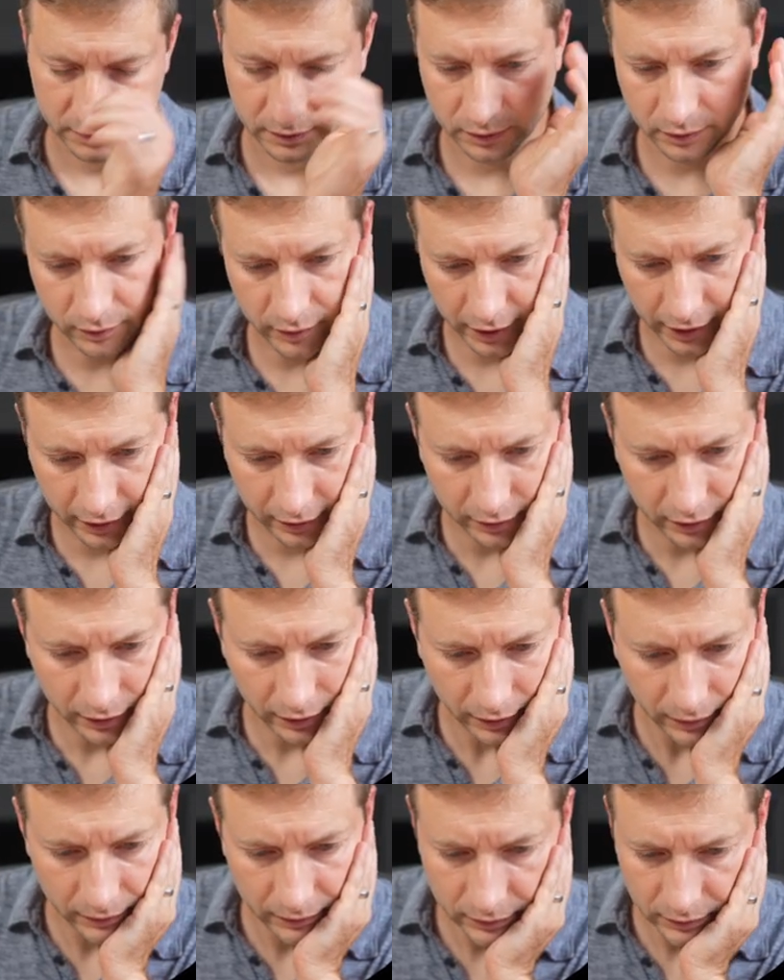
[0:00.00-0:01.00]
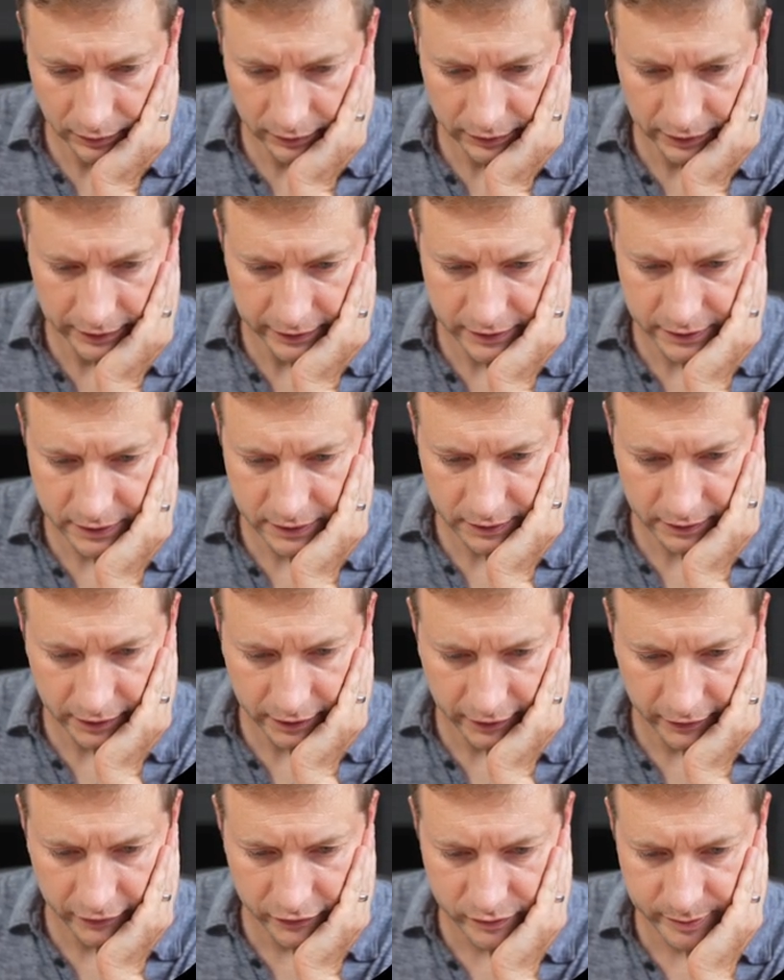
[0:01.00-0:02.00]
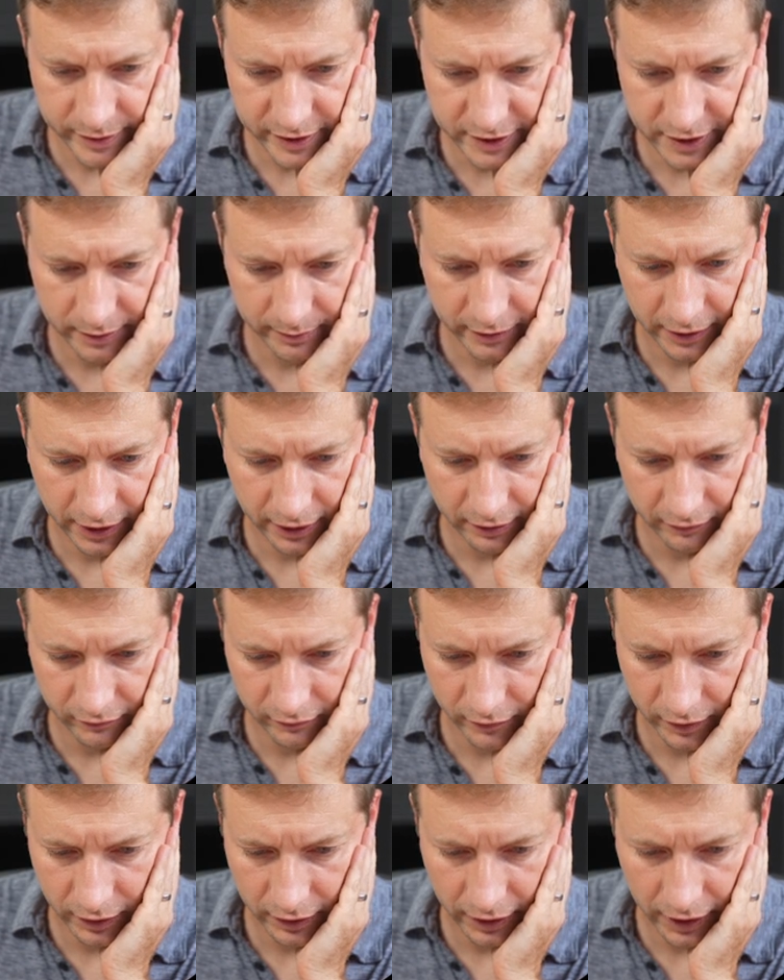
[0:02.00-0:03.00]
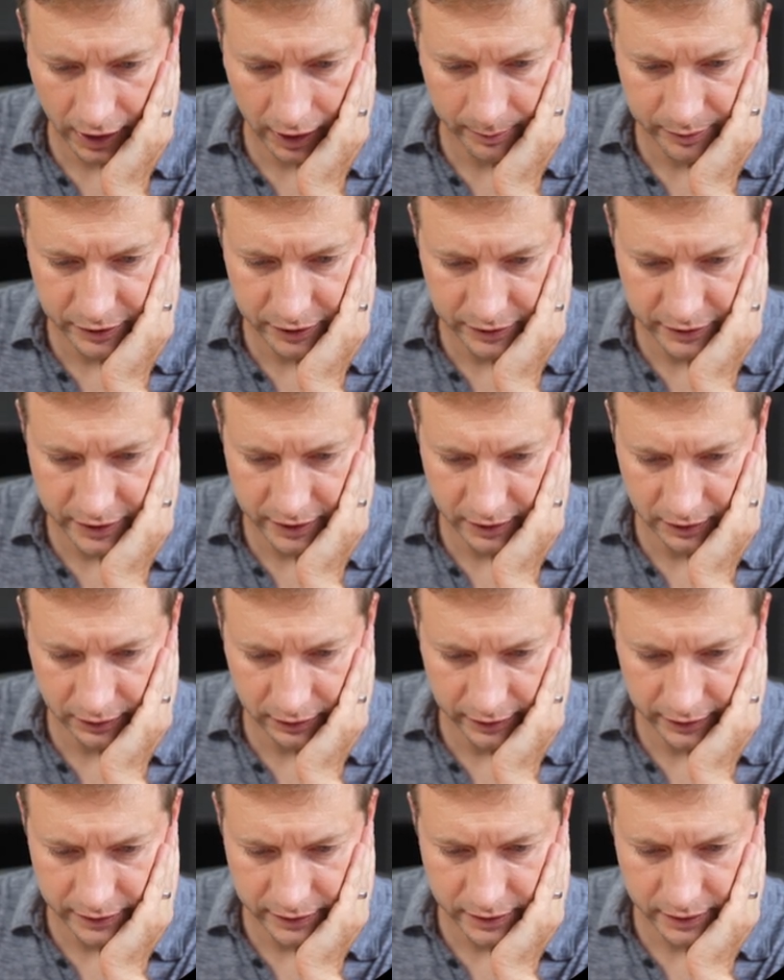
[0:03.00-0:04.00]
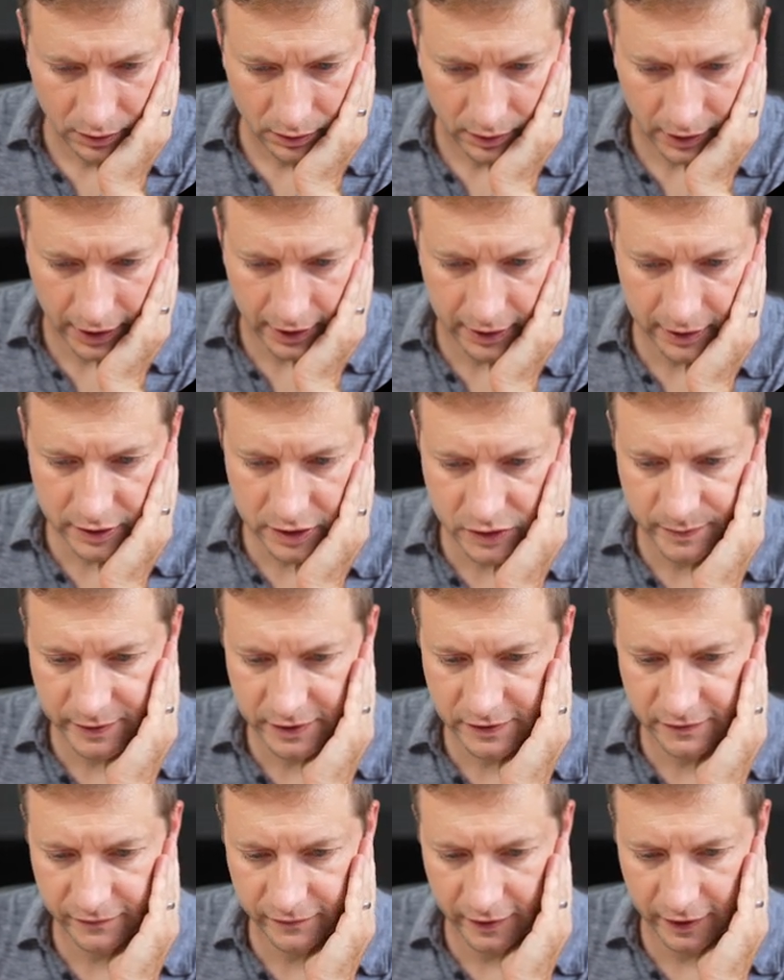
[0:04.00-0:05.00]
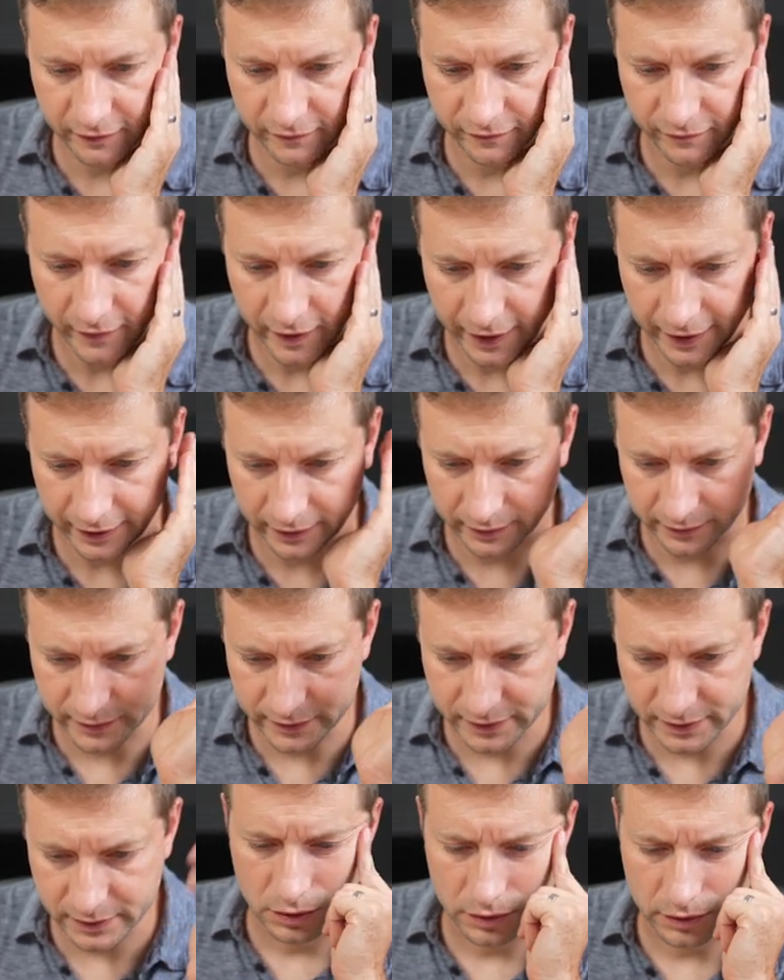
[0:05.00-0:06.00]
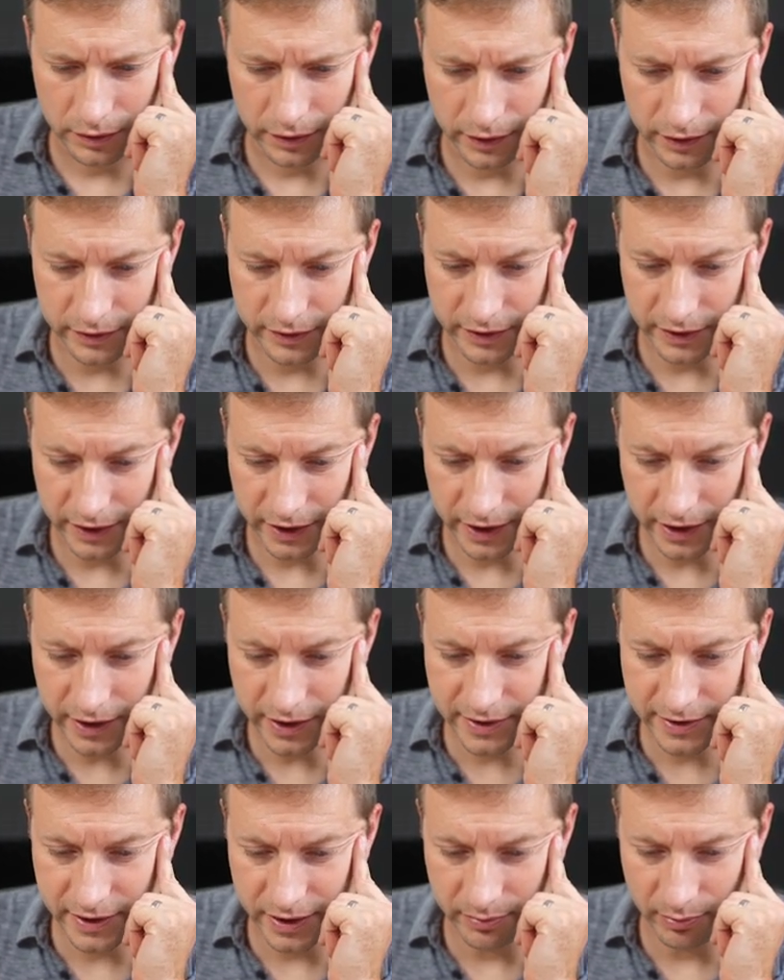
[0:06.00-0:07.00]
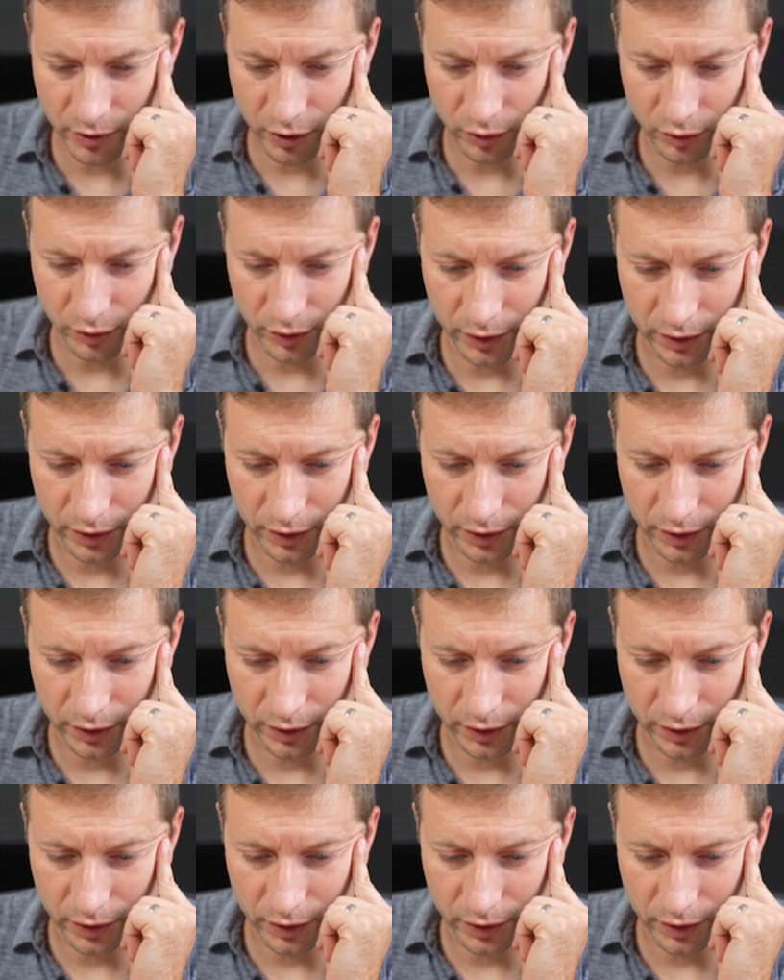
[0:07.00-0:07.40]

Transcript: Okay, good. Look at this. It gives me some kind of uh, options here at least. Edit specified files. There's an easy mode.